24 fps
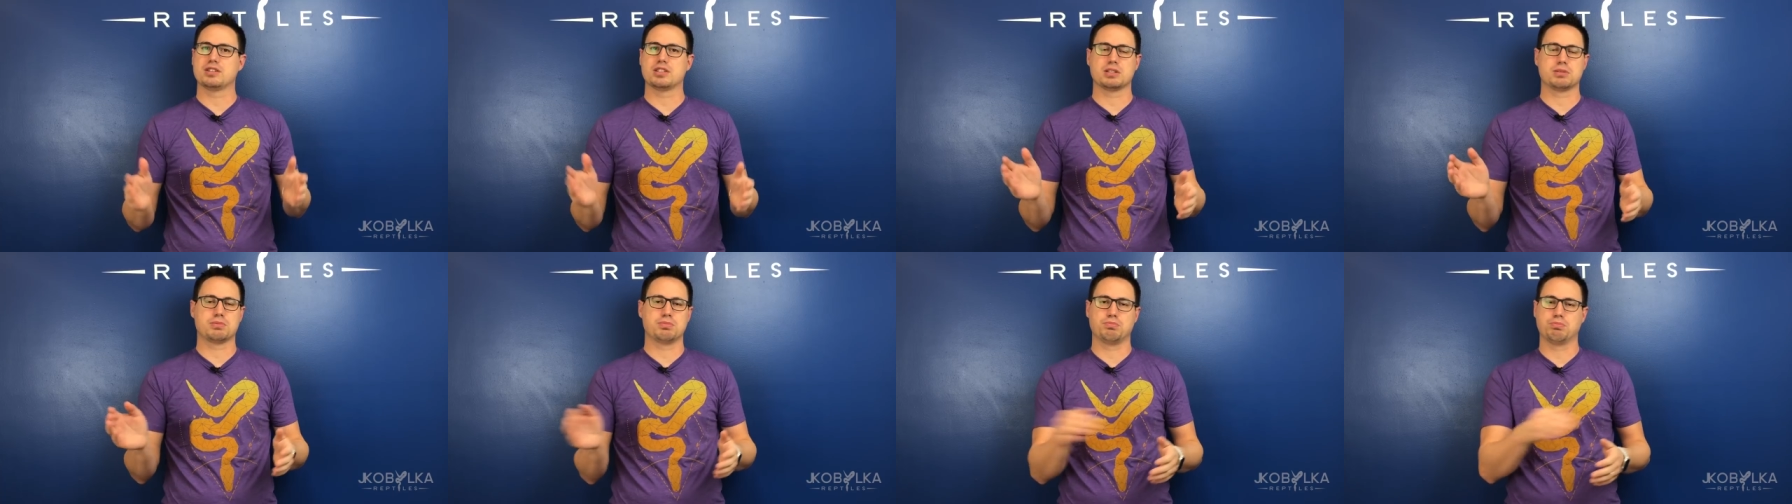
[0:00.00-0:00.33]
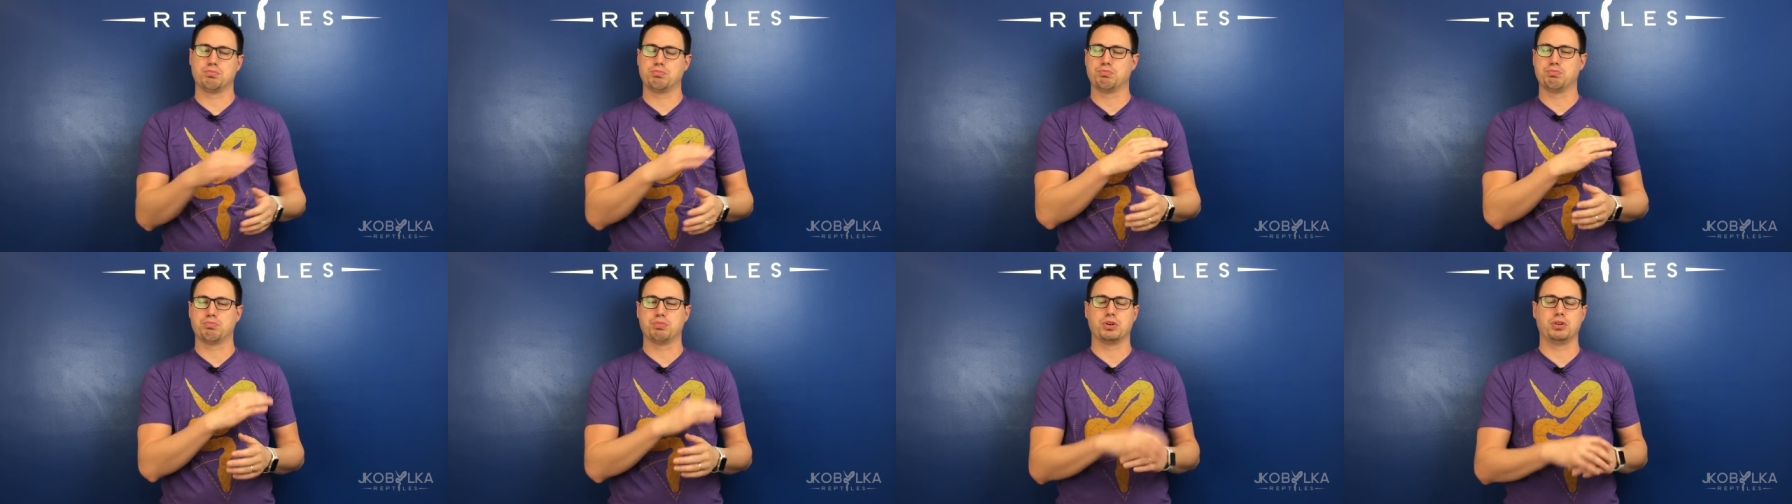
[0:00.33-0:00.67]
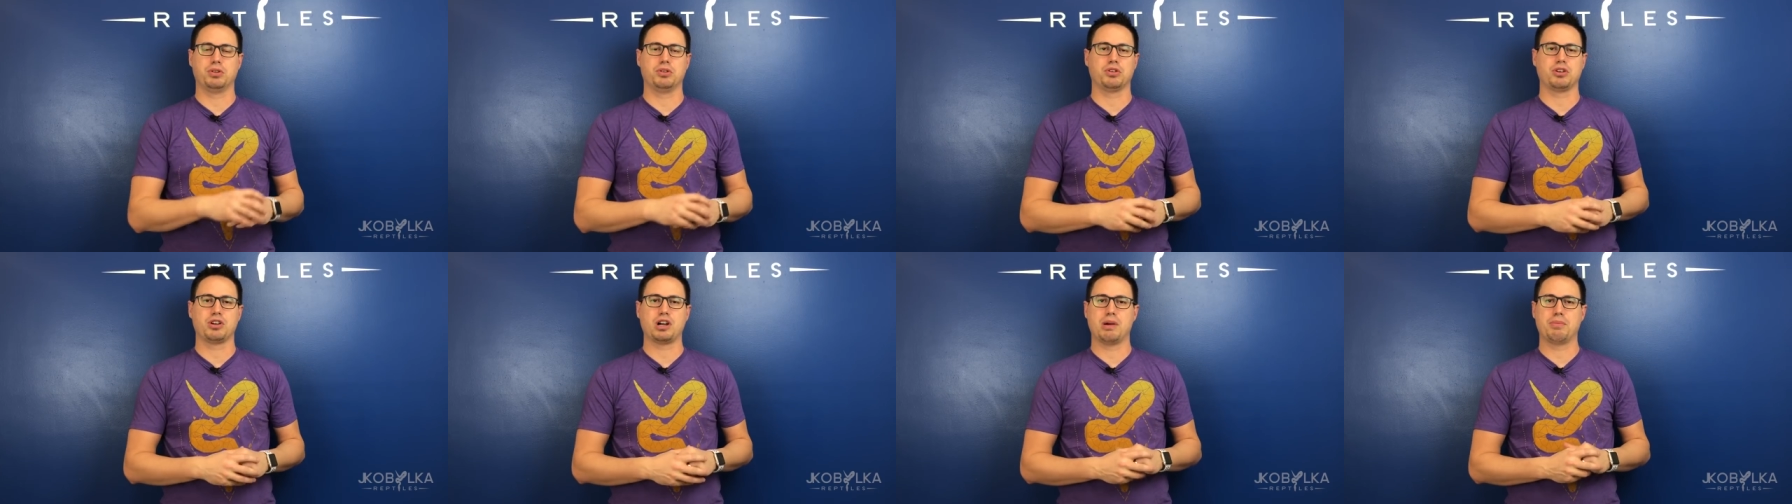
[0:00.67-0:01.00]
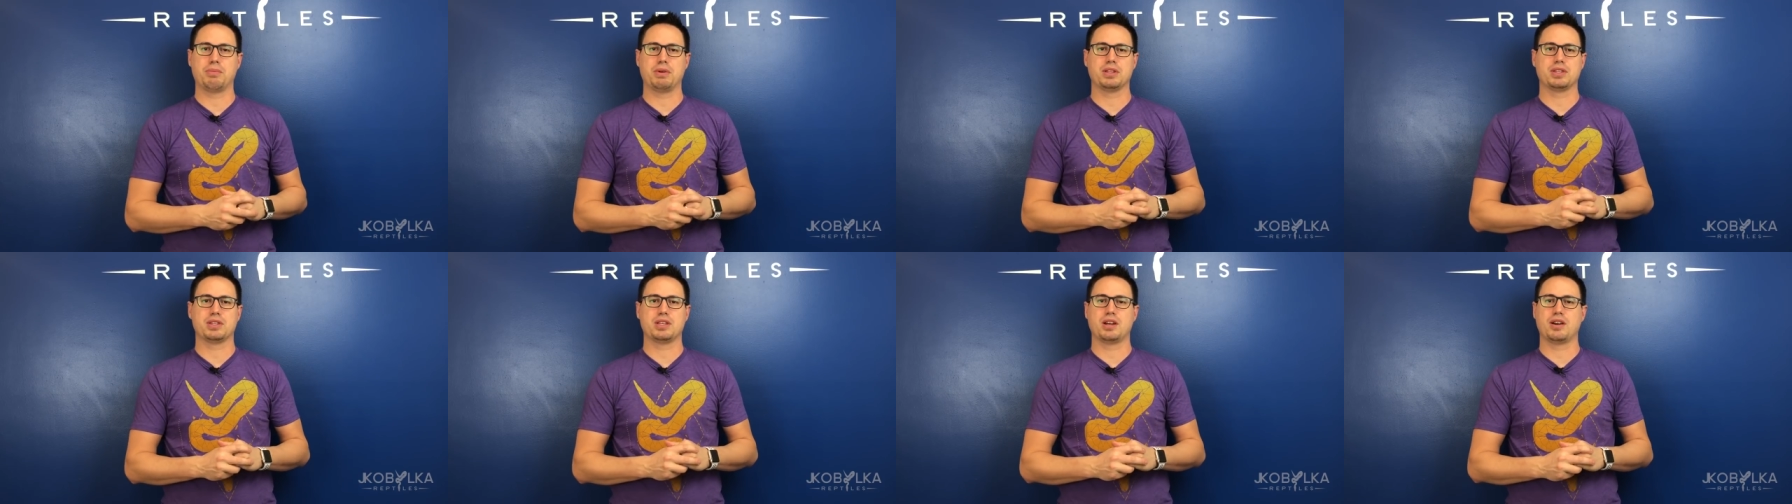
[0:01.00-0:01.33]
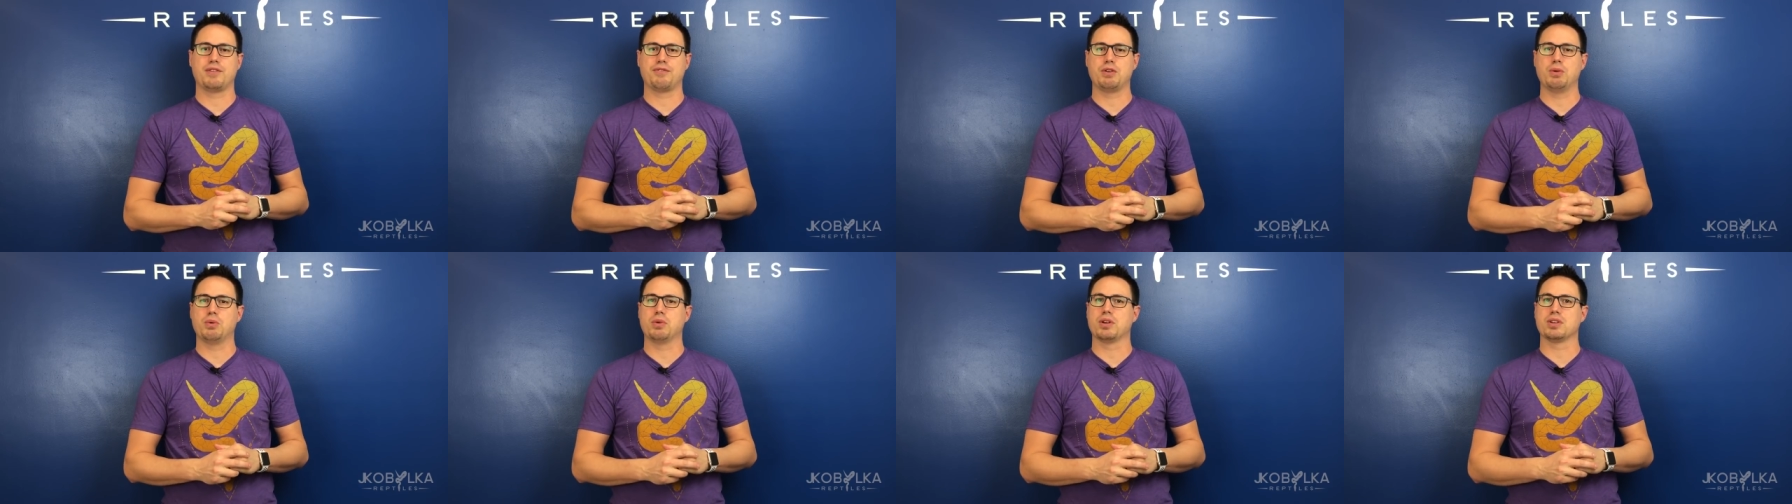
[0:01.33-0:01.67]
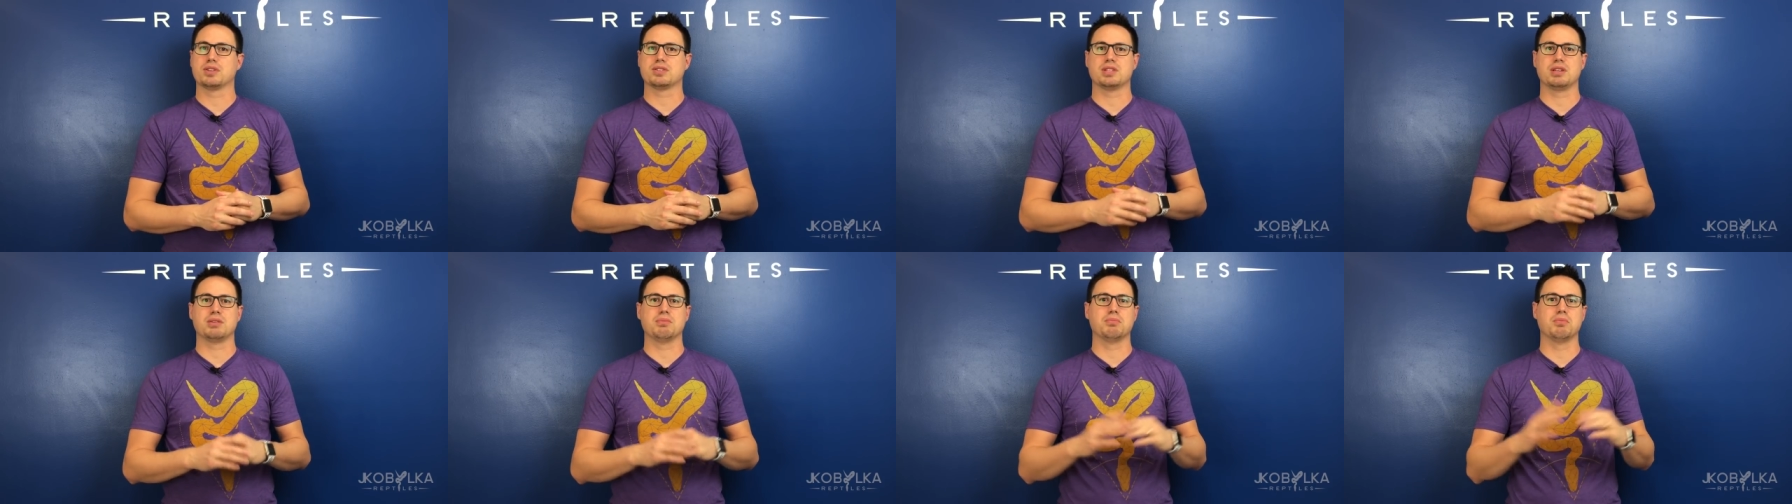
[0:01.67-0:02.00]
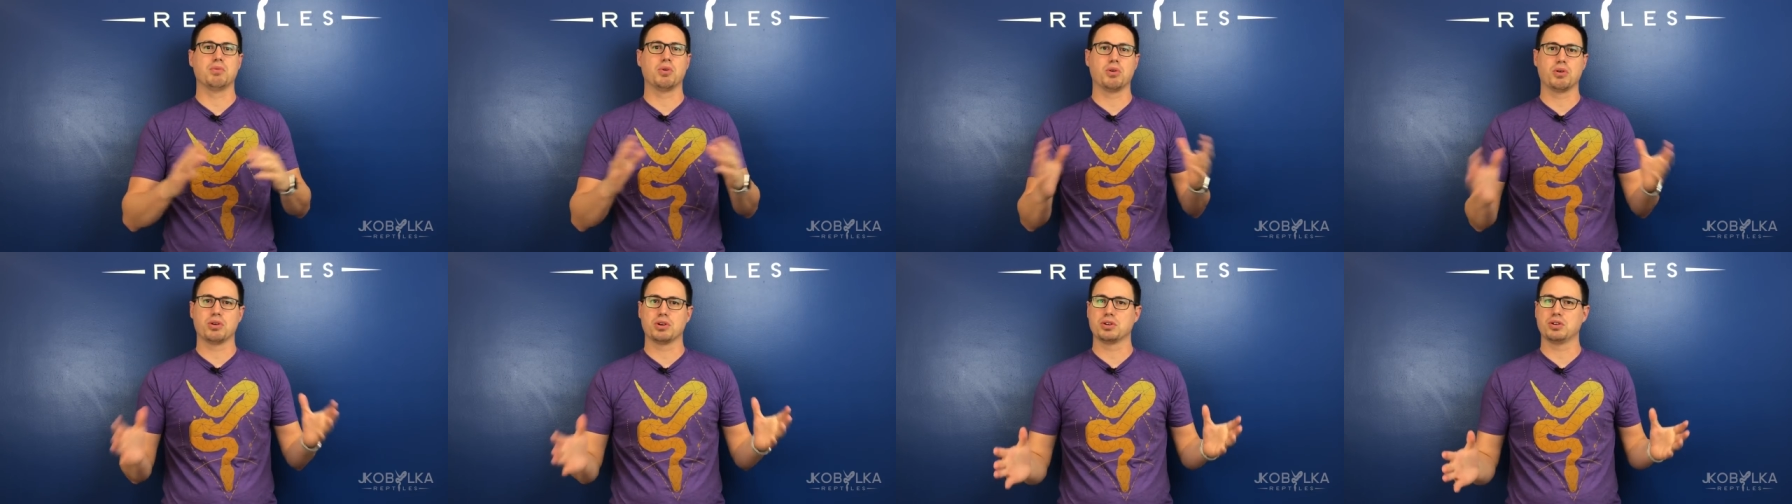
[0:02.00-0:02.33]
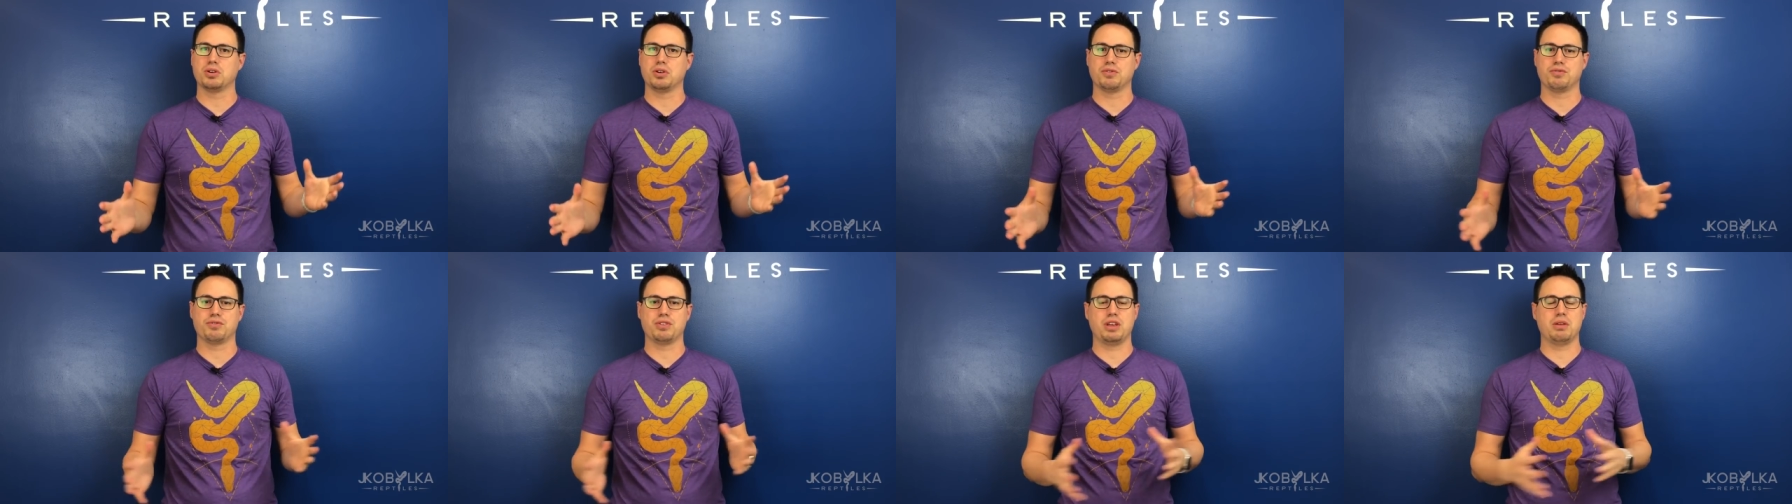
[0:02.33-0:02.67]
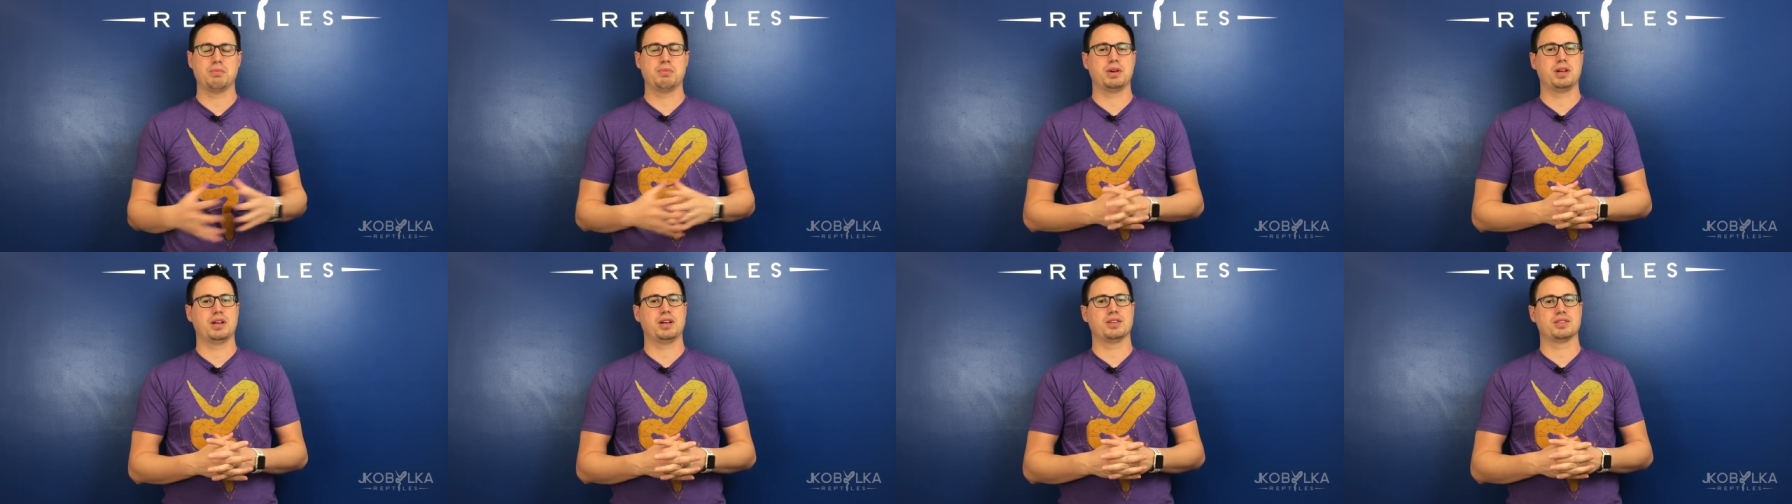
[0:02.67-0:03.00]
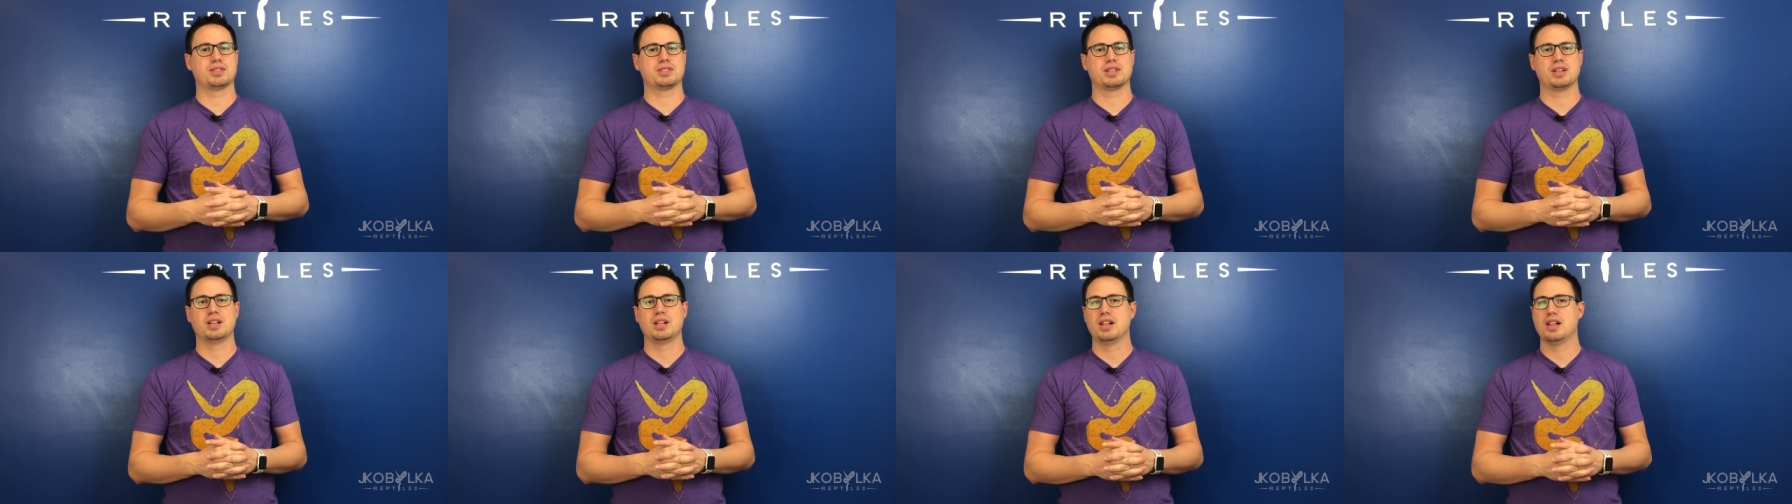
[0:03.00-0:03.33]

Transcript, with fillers: Just put a little comment there if you want to see more adult females.